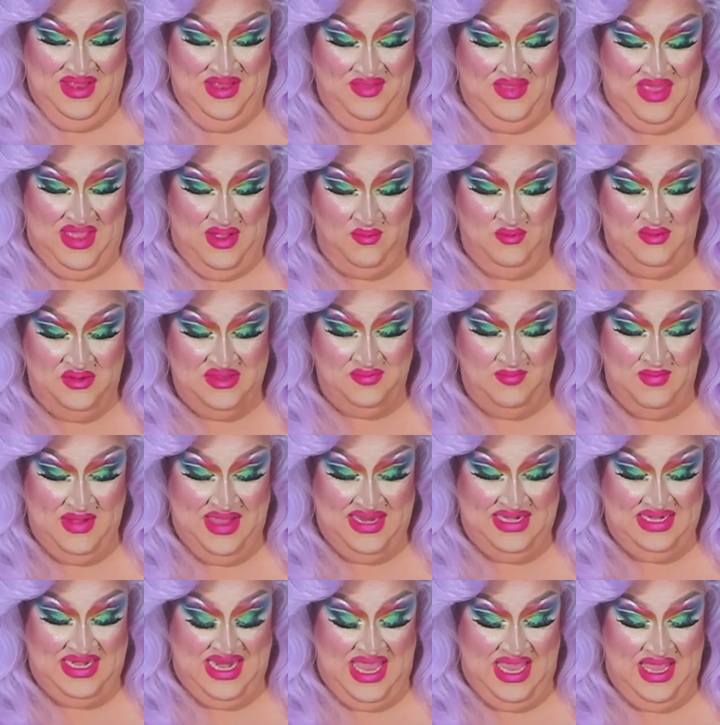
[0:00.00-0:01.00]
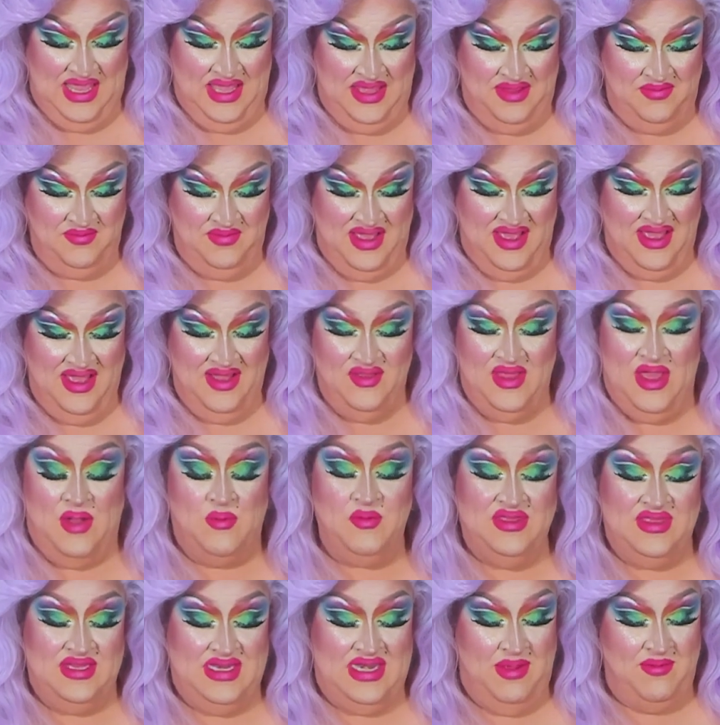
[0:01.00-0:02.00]
That was my name. That
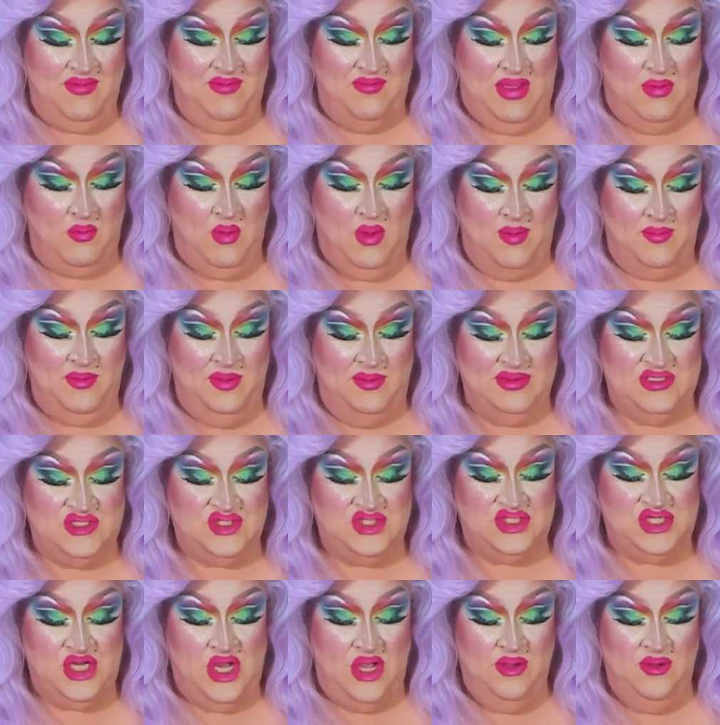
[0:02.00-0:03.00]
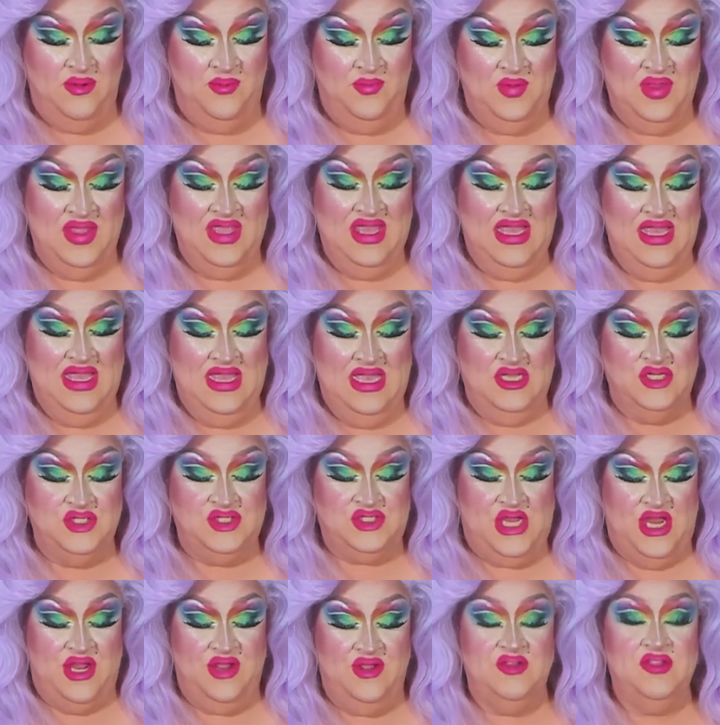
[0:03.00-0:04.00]
was the name of my one-woman show,
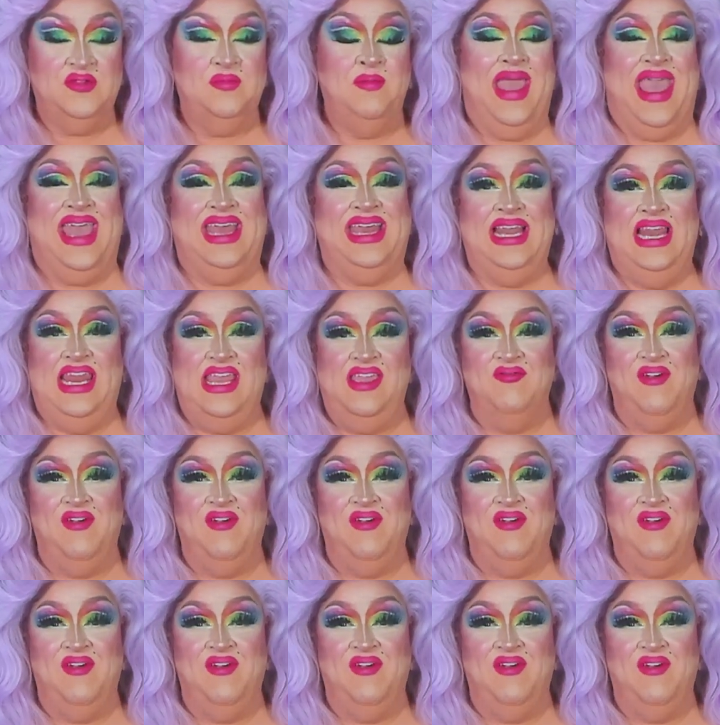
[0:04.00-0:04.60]
Cher's Manly